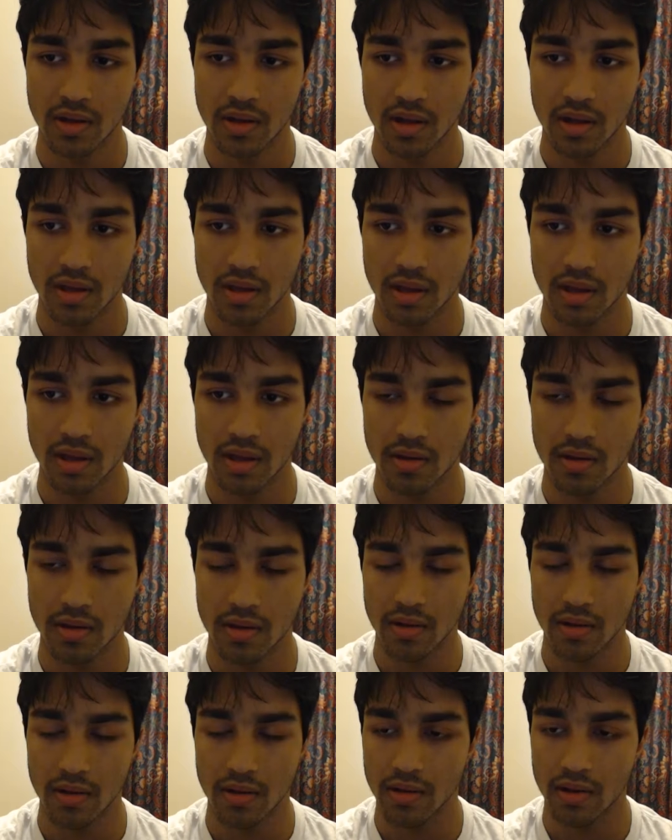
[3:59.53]
Uh,
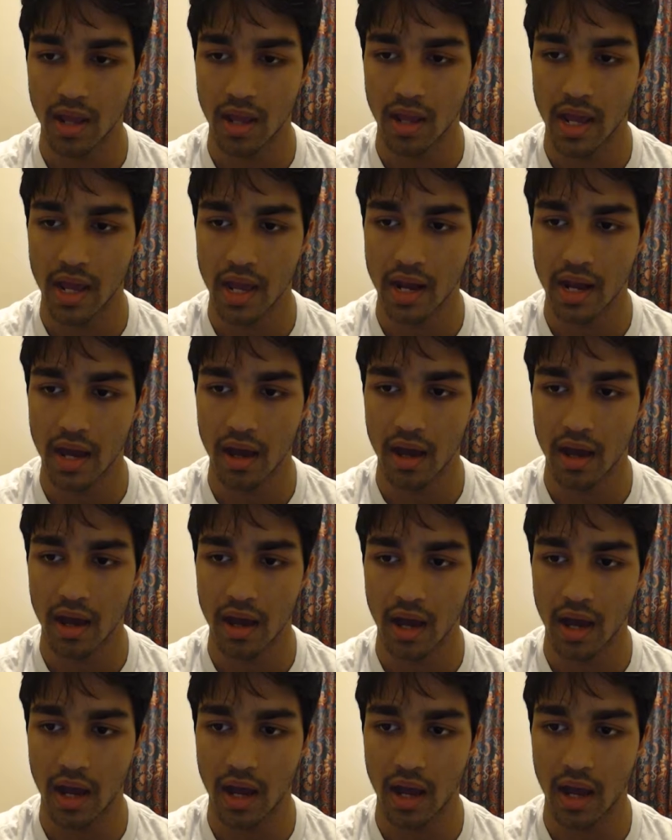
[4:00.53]
and
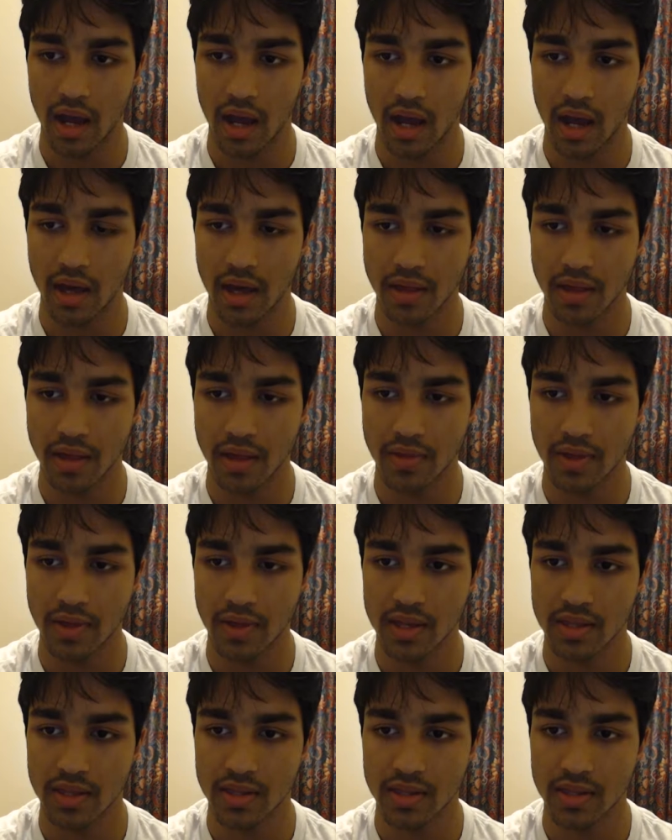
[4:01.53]
I think
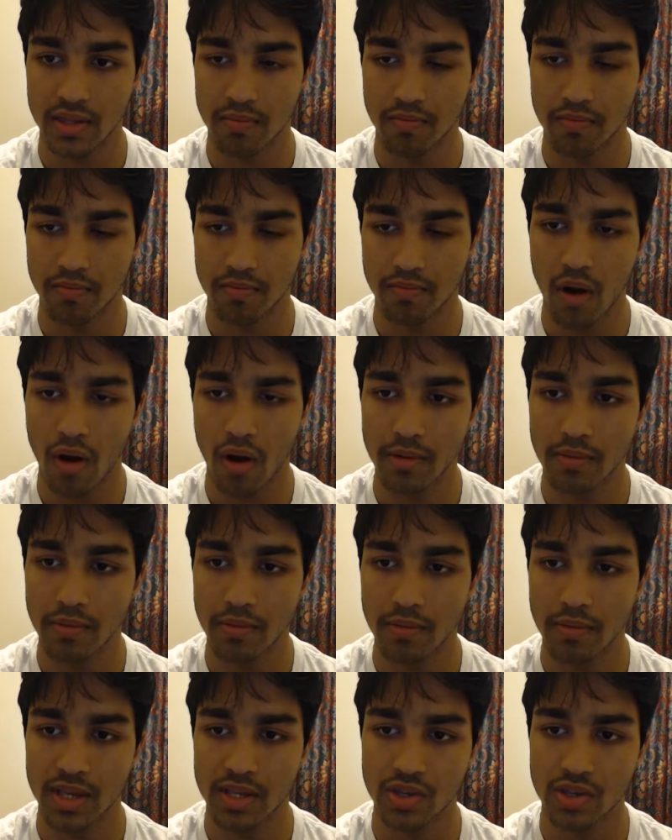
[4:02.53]
the problem
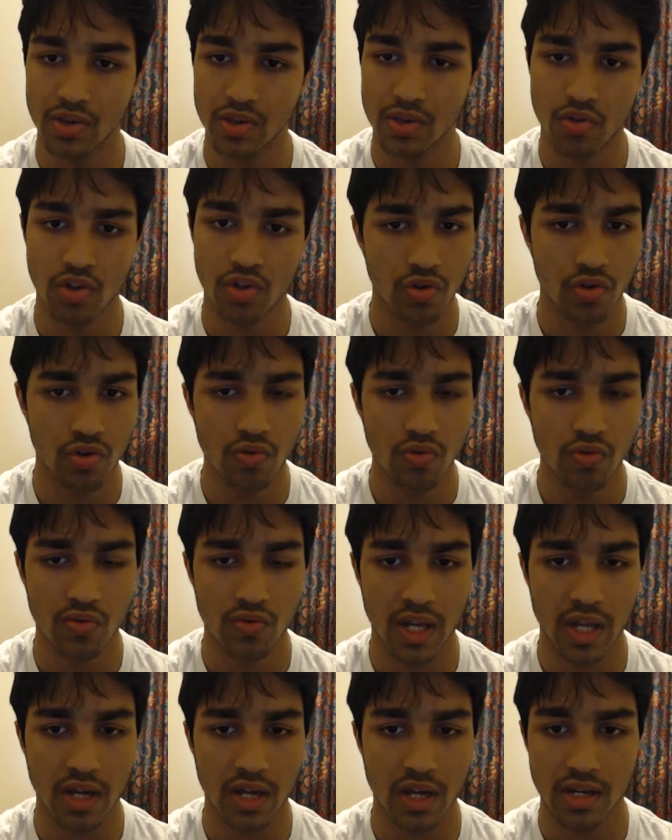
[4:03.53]
is you choose
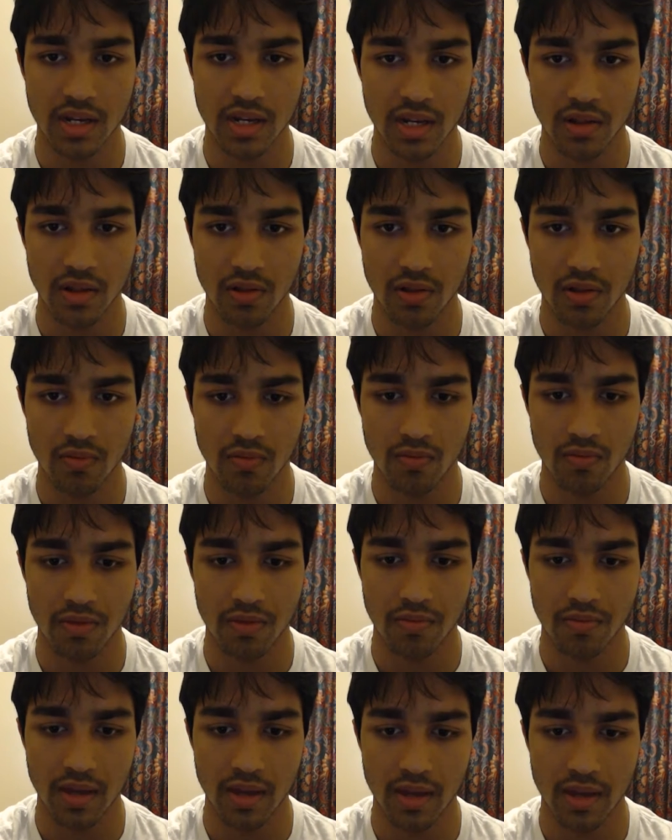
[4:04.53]
not to deal with
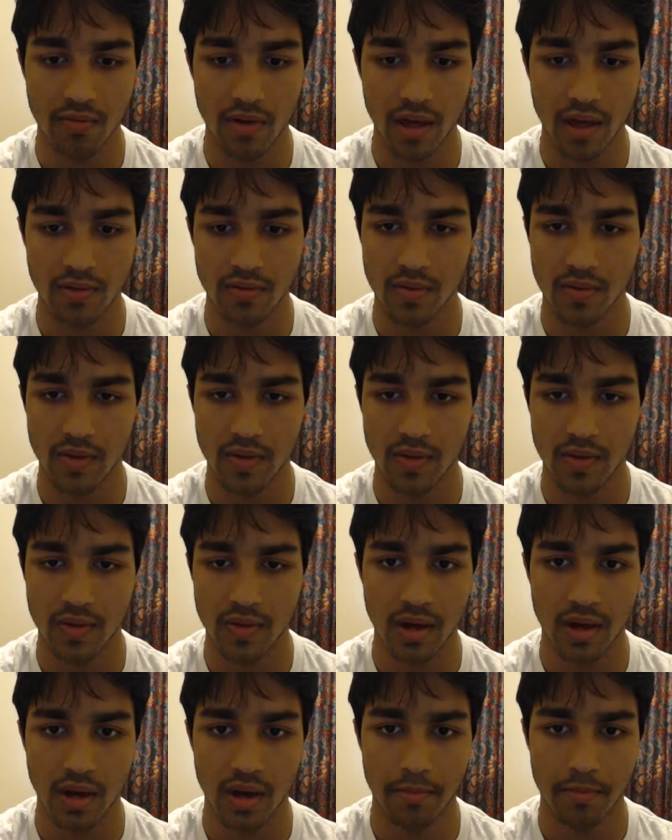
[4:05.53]
me rather than
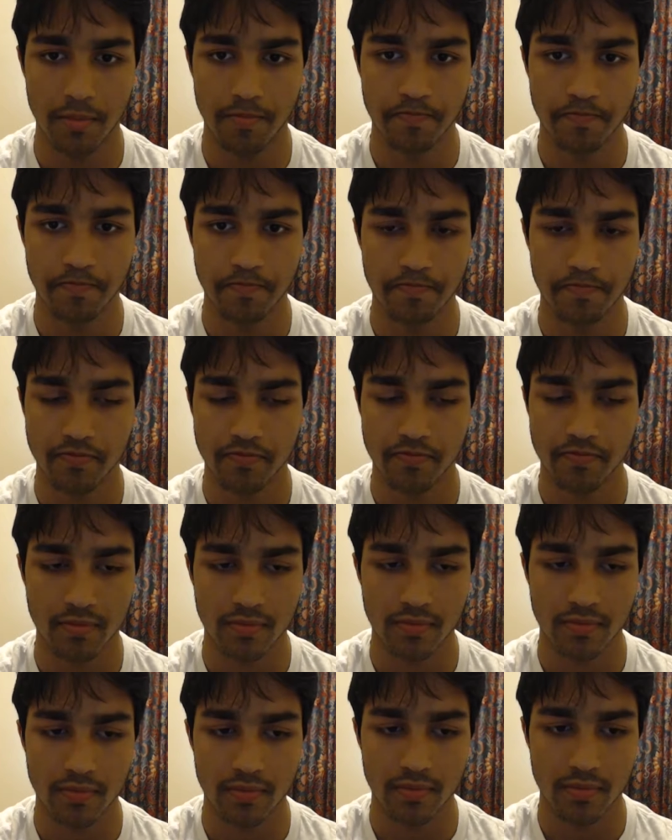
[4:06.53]

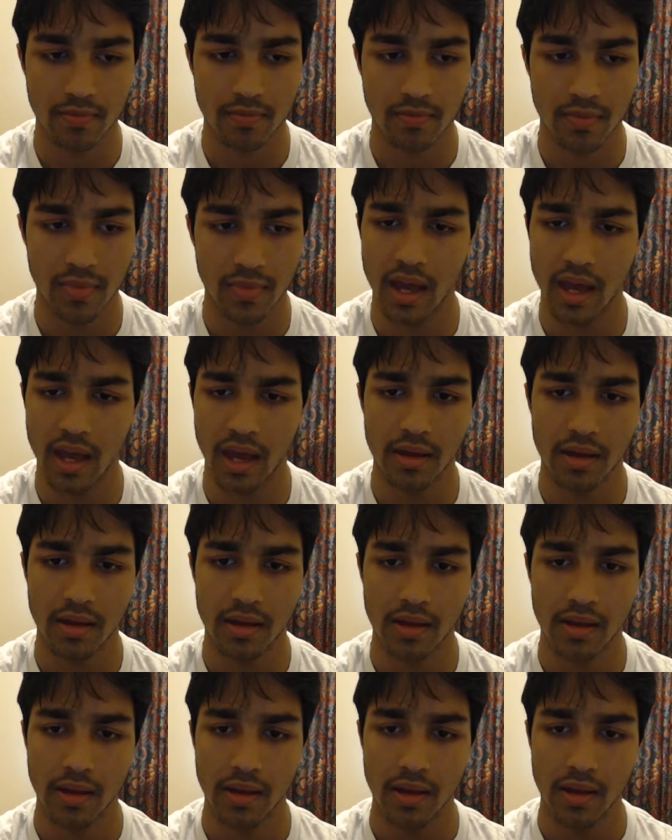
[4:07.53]
yeah.
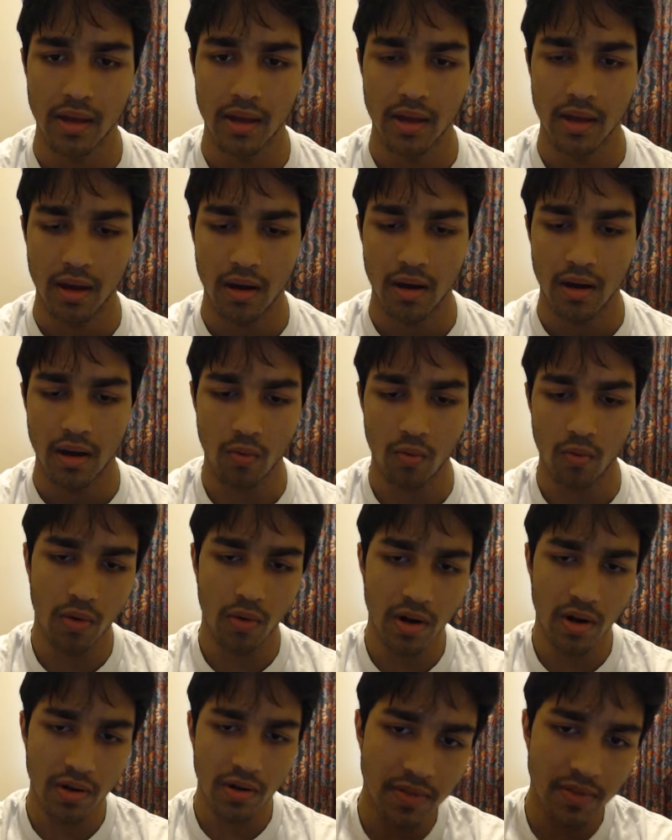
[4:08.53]
One
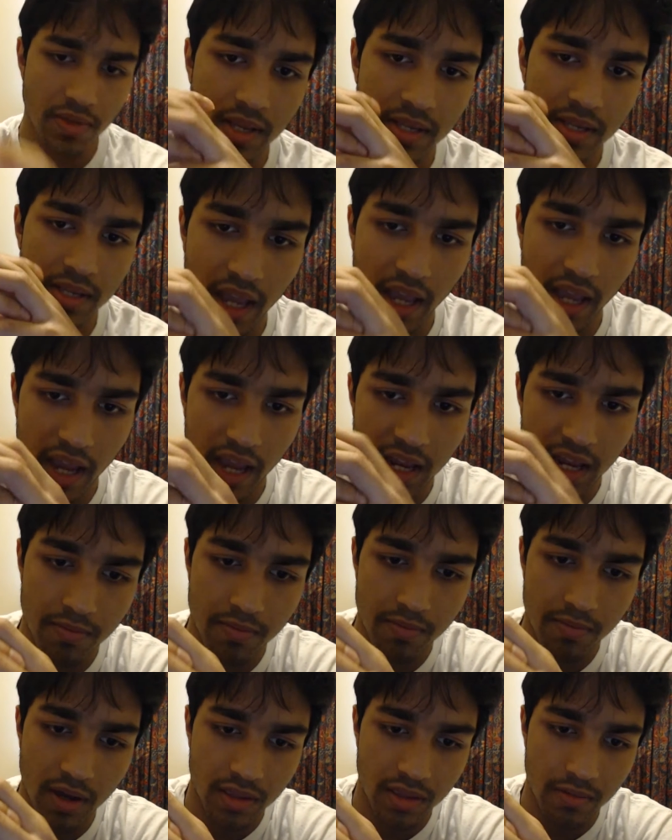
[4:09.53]
of the things I hated
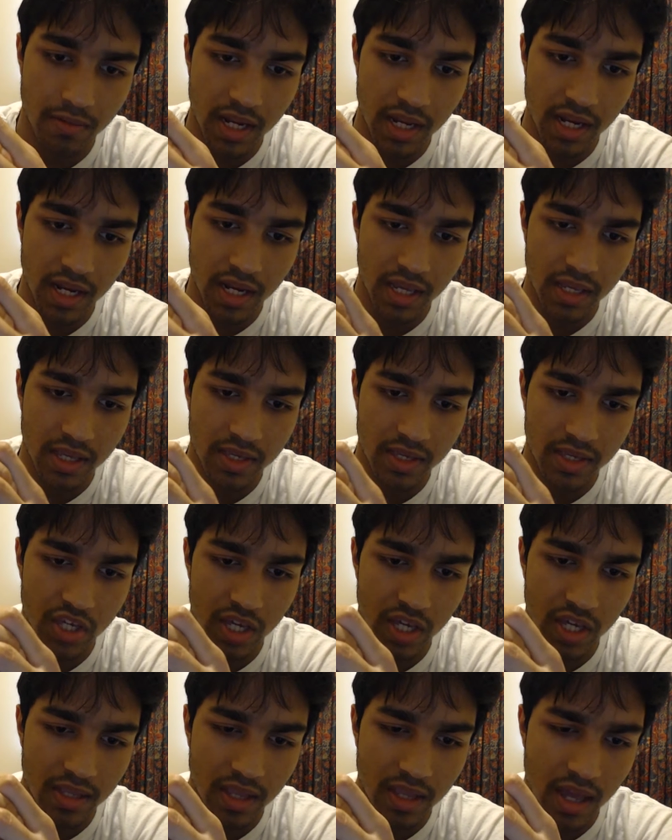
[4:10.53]
about the meeting is
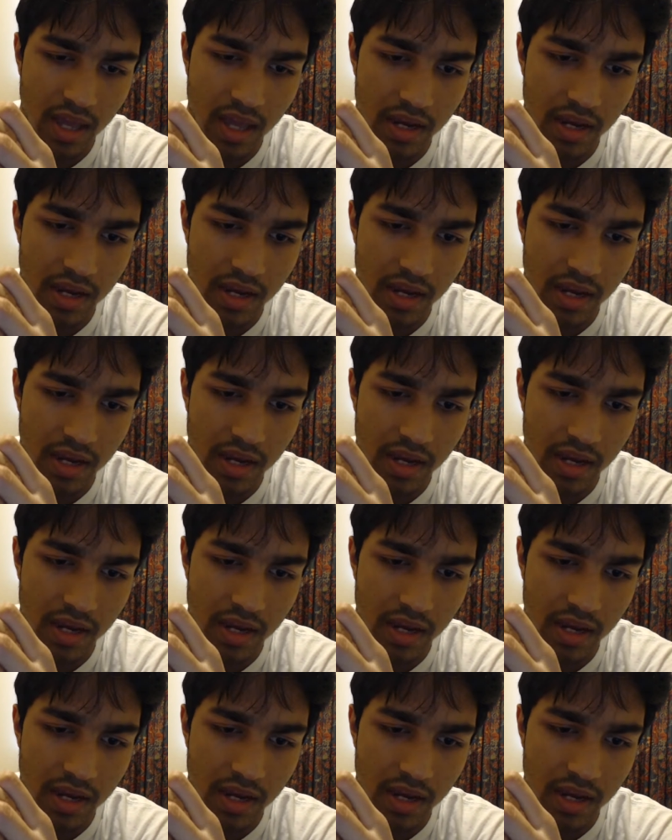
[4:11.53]
just that